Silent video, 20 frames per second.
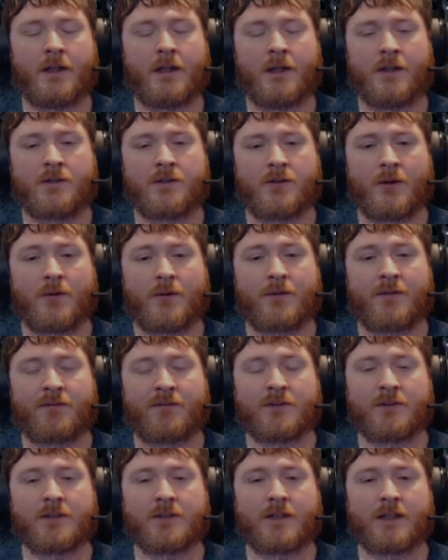So the
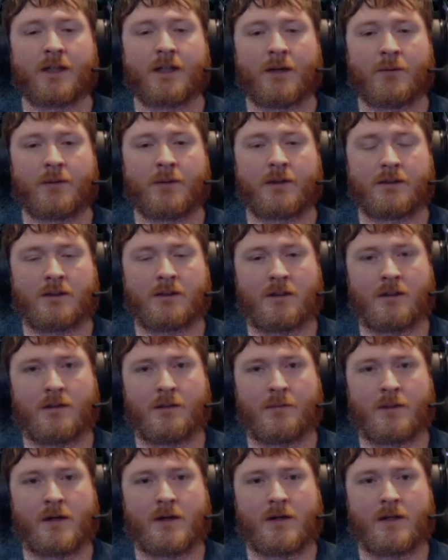first thing I want to talk
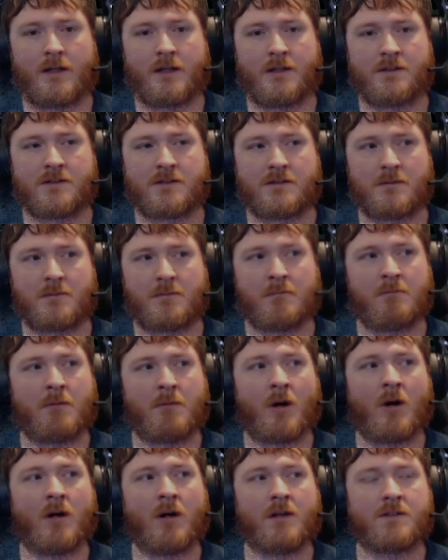about is
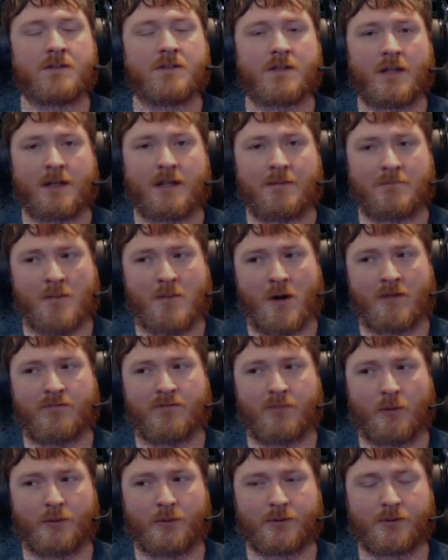mods and mod
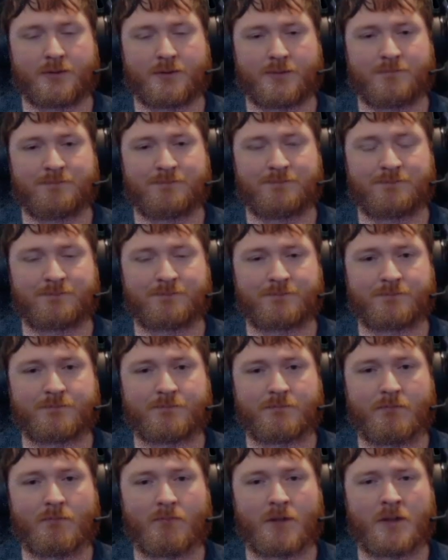folders.
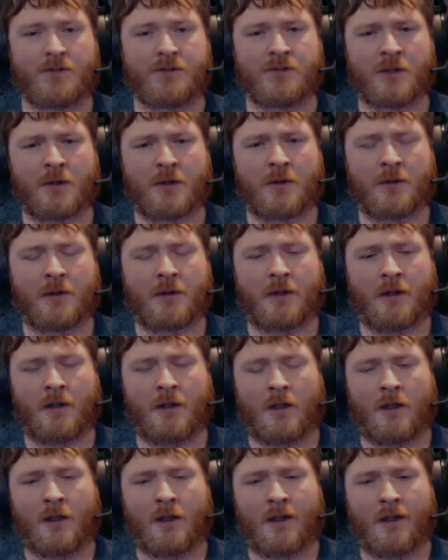So
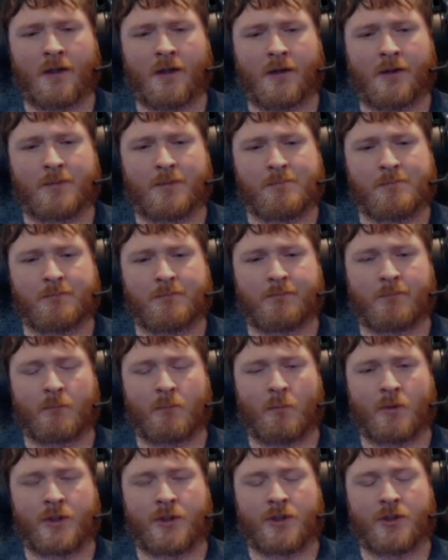
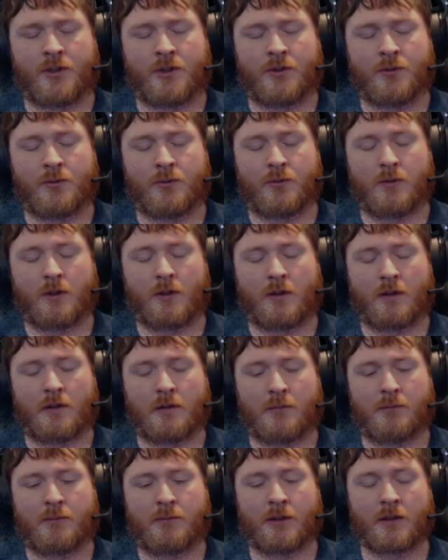when you
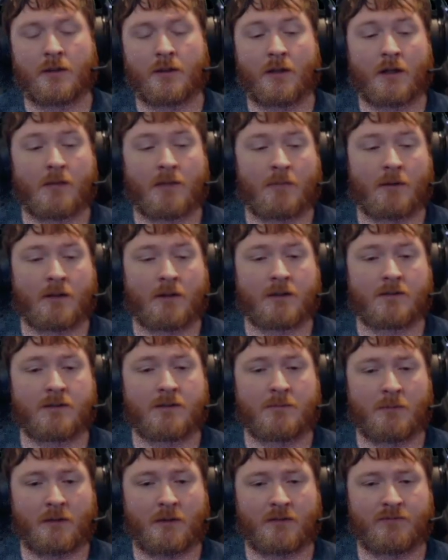put a lot of mods
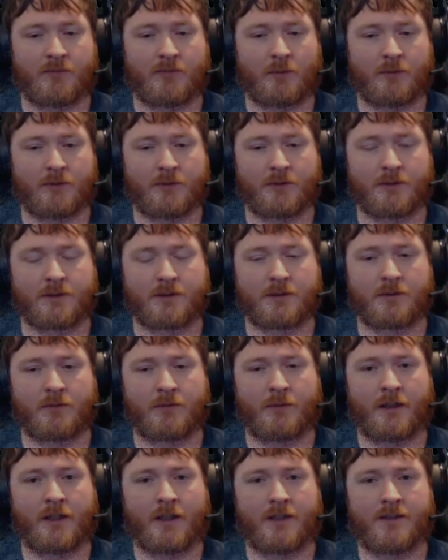in mod folders,
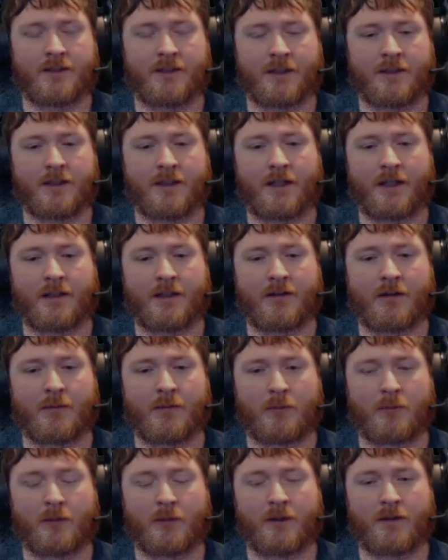we tend to end
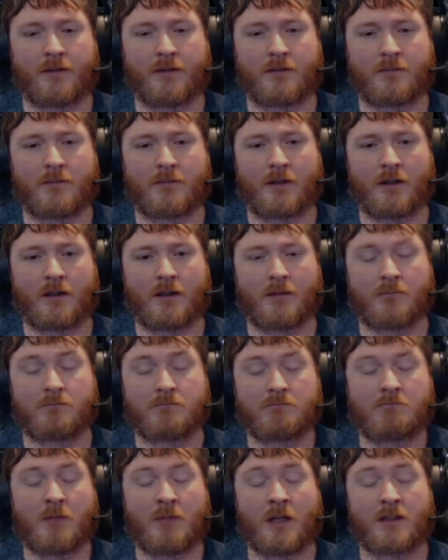up with
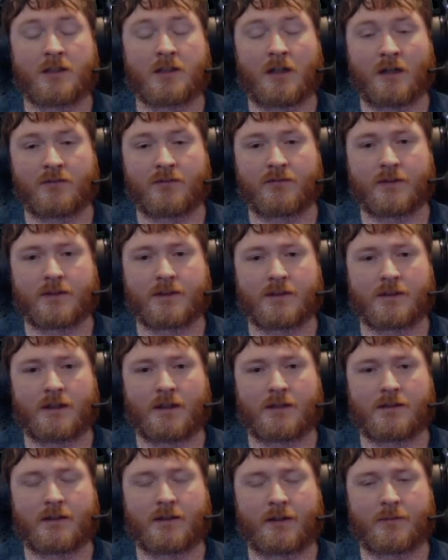mod conflicts a
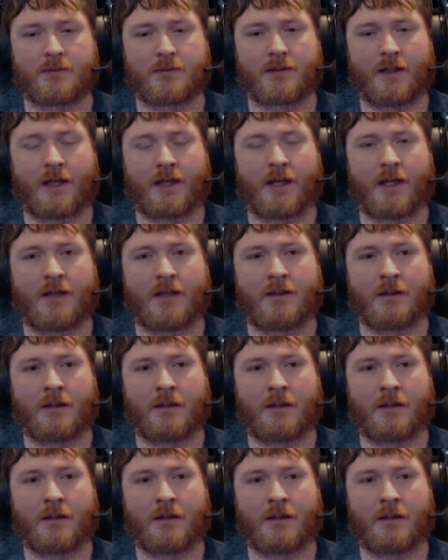lot of times. And